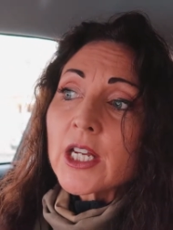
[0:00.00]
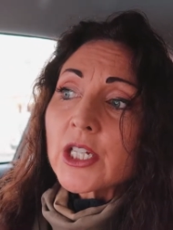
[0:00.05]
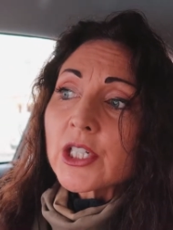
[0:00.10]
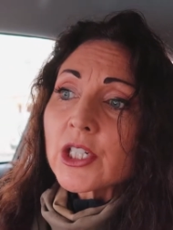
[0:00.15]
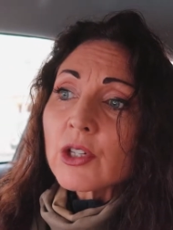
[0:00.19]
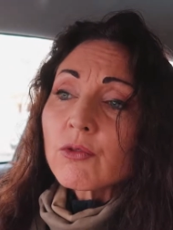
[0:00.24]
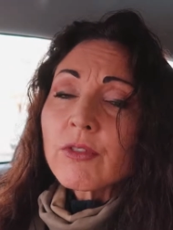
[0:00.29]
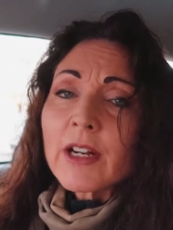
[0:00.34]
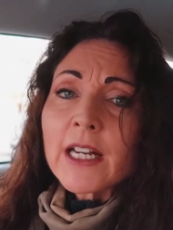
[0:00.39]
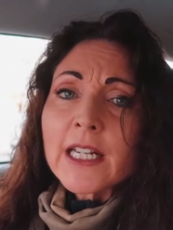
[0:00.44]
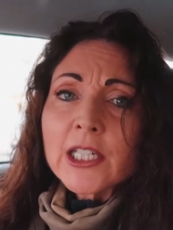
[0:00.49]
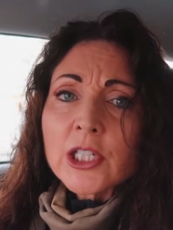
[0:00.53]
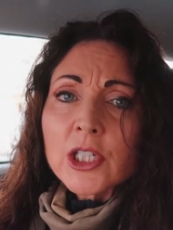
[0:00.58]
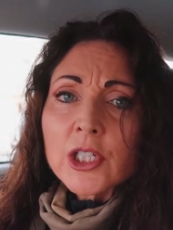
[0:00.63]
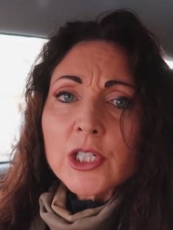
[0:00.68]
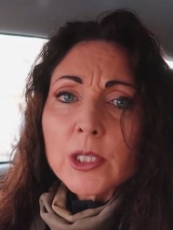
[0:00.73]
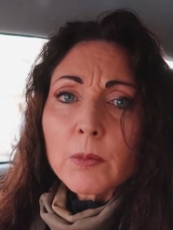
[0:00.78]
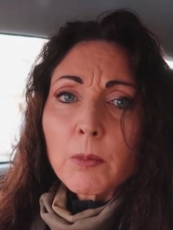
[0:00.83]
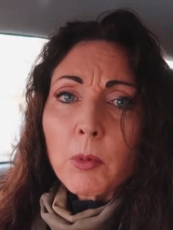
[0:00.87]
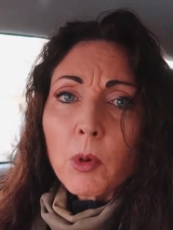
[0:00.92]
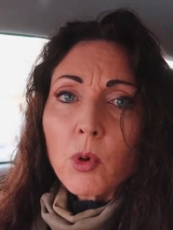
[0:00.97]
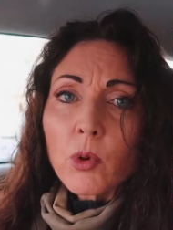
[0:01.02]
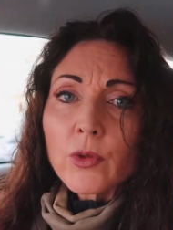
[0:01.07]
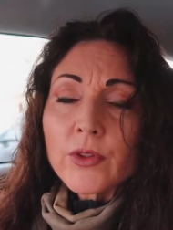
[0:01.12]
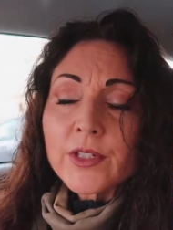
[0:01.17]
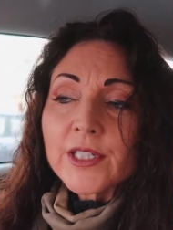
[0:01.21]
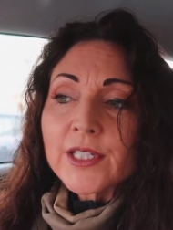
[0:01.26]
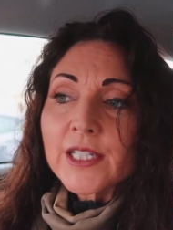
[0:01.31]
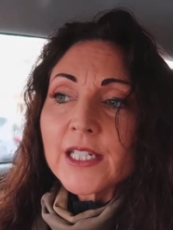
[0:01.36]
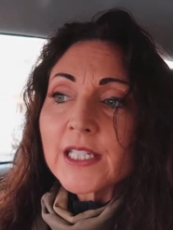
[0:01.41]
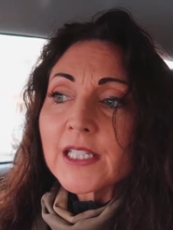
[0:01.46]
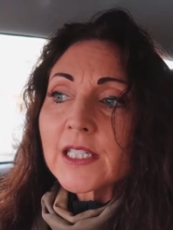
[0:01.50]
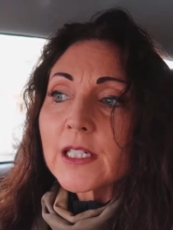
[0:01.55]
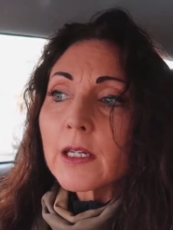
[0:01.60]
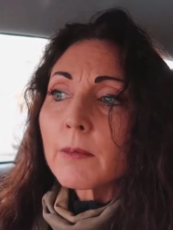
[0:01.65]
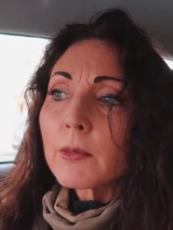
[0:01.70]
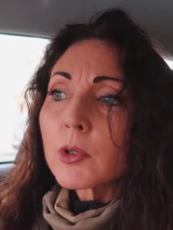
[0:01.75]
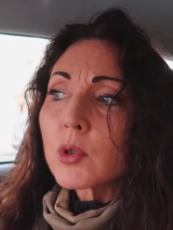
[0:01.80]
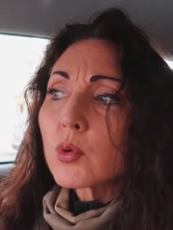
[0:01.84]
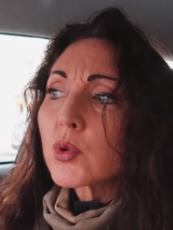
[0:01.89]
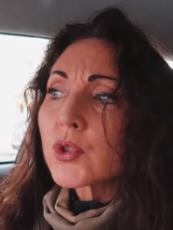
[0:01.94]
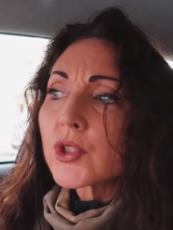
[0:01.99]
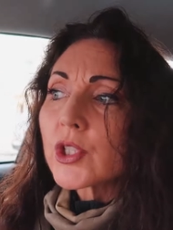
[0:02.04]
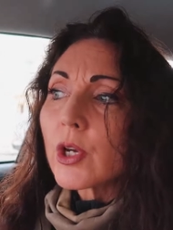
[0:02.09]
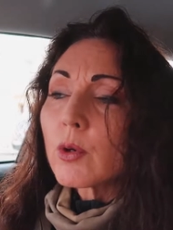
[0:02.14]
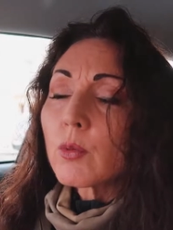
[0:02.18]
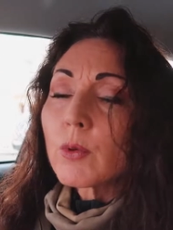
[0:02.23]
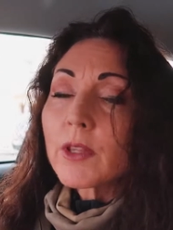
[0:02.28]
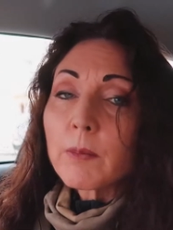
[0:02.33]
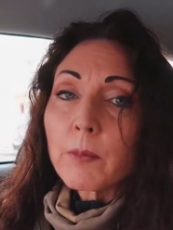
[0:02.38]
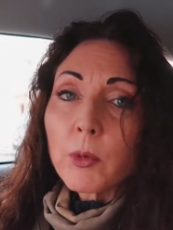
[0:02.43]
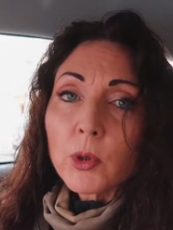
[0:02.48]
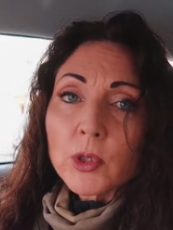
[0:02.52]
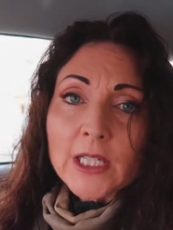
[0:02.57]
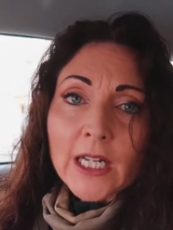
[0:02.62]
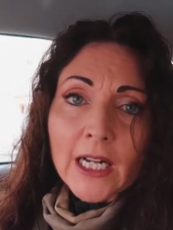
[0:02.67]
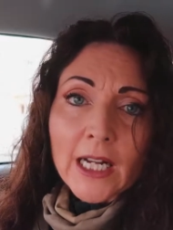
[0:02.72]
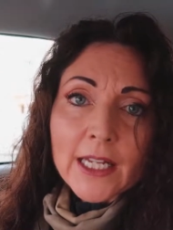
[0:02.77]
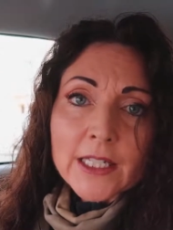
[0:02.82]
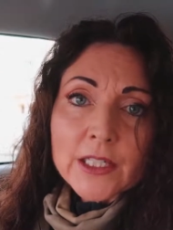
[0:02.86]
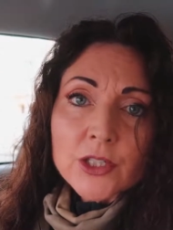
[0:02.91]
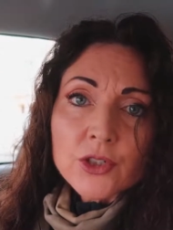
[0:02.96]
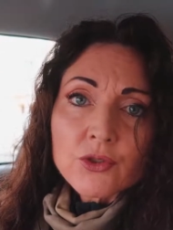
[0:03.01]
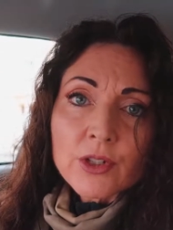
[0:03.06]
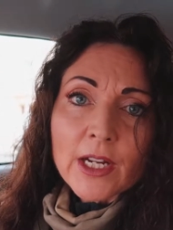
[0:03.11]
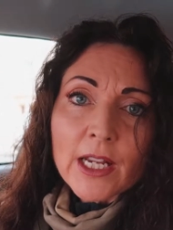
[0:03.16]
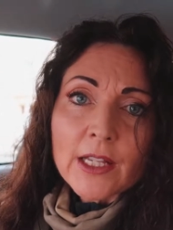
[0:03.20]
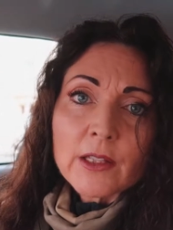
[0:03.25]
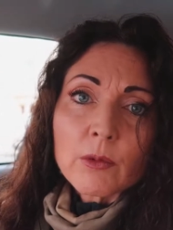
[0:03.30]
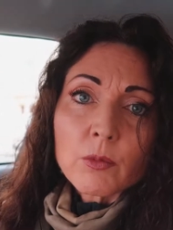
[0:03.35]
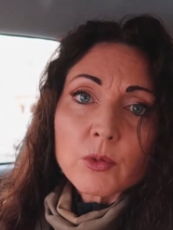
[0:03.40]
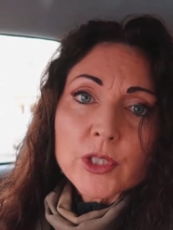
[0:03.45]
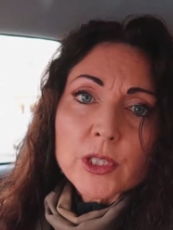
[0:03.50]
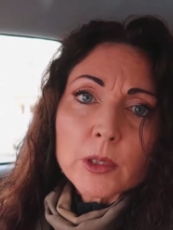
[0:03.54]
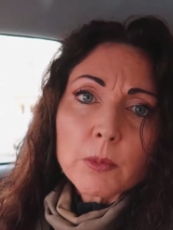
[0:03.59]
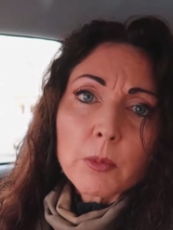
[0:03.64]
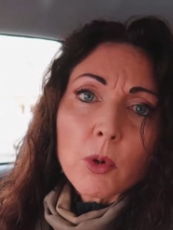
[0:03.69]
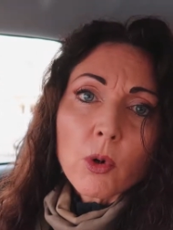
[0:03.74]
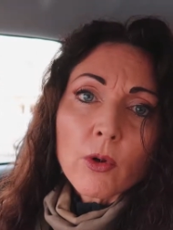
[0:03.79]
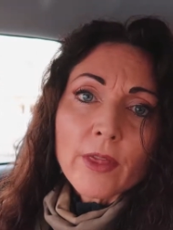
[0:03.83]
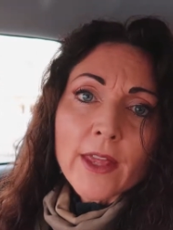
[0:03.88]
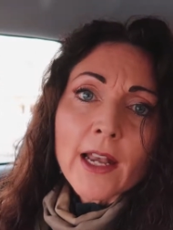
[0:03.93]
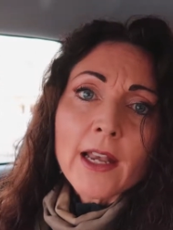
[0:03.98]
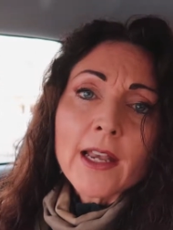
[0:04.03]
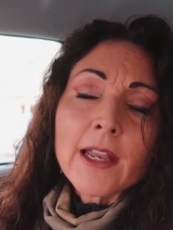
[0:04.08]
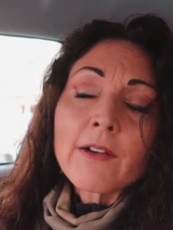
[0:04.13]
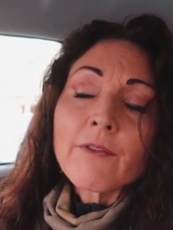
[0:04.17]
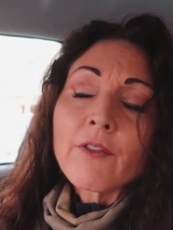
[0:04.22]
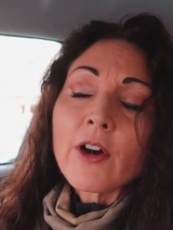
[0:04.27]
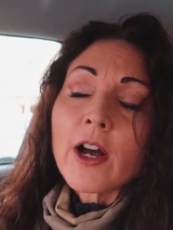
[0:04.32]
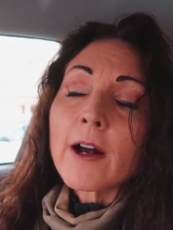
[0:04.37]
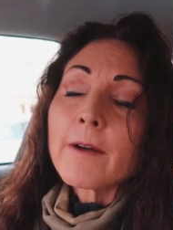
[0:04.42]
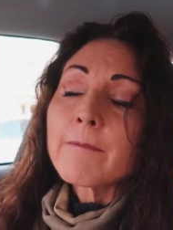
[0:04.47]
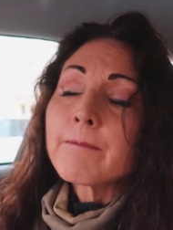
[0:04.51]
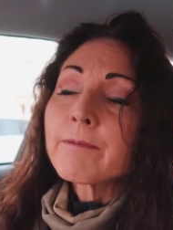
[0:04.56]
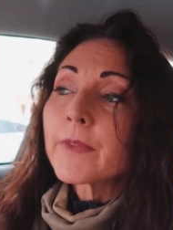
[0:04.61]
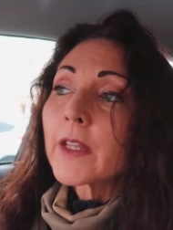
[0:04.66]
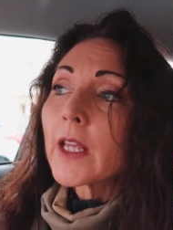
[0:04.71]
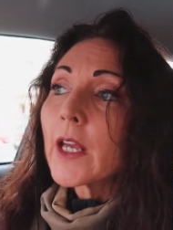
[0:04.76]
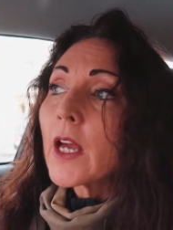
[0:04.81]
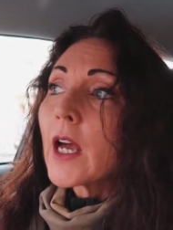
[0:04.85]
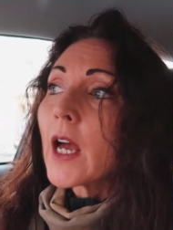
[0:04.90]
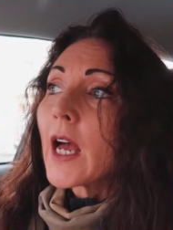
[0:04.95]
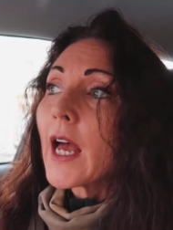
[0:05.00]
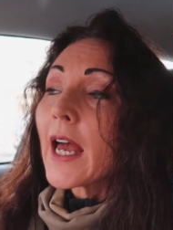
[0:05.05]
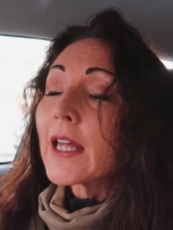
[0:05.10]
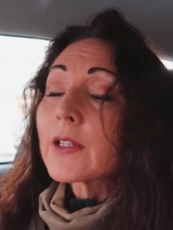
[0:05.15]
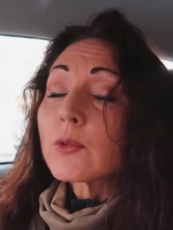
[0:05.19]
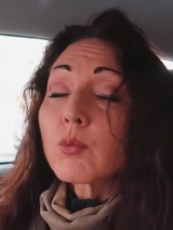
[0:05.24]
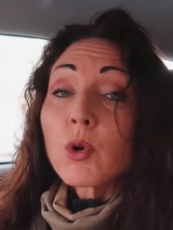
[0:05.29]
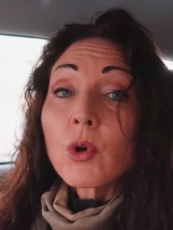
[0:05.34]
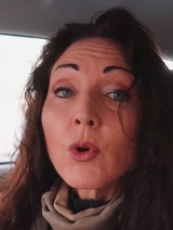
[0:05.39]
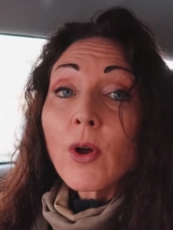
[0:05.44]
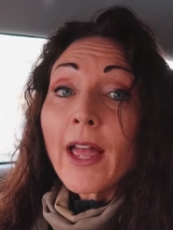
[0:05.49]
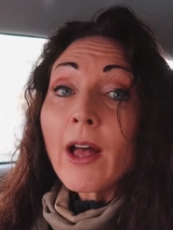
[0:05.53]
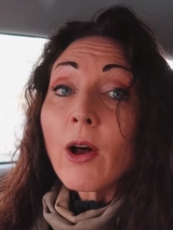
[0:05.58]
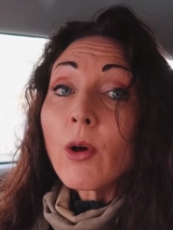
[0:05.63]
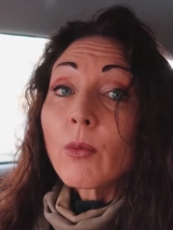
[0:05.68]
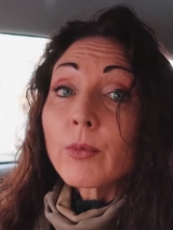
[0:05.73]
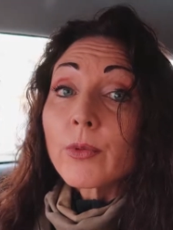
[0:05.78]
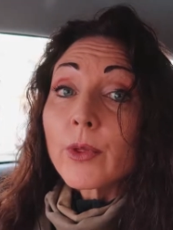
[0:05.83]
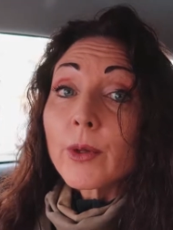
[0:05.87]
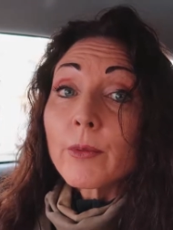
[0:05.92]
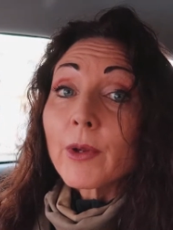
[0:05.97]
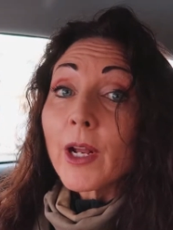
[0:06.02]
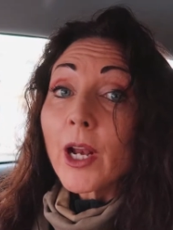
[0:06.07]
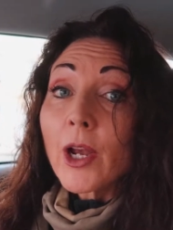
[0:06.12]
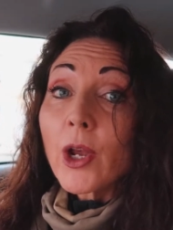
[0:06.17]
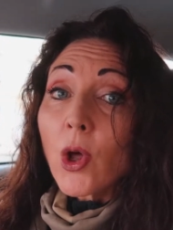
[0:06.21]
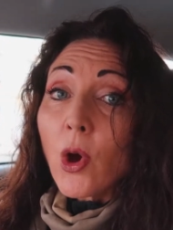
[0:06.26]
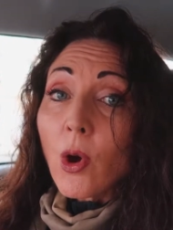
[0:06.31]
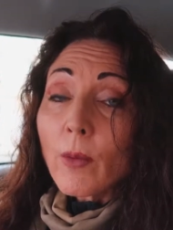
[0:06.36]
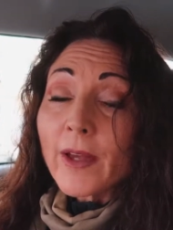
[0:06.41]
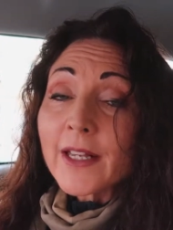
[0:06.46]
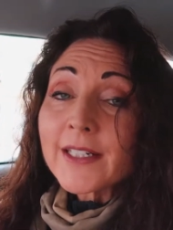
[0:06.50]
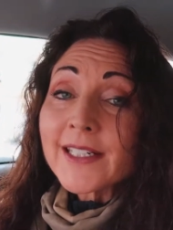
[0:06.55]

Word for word: So really to support the system and also with a body cleanse drink that will support their liver and will help them a lot